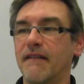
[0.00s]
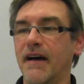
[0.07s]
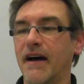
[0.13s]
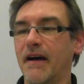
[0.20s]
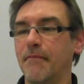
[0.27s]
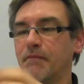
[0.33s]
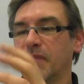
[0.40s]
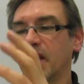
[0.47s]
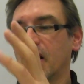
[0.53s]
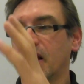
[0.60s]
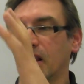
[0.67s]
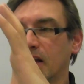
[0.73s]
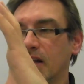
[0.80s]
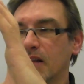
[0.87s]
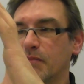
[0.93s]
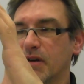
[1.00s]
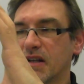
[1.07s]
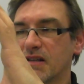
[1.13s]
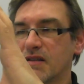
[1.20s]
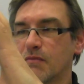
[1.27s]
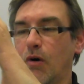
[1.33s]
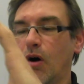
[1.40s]
a little bit
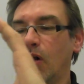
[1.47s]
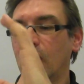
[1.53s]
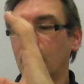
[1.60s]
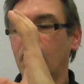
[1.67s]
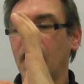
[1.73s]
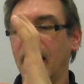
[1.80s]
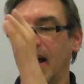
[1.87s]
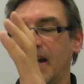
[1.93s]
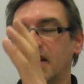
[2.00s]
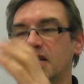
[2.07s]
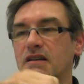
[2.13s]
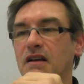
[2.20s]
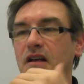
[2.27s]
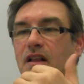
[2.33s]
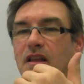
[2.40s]
smaller, and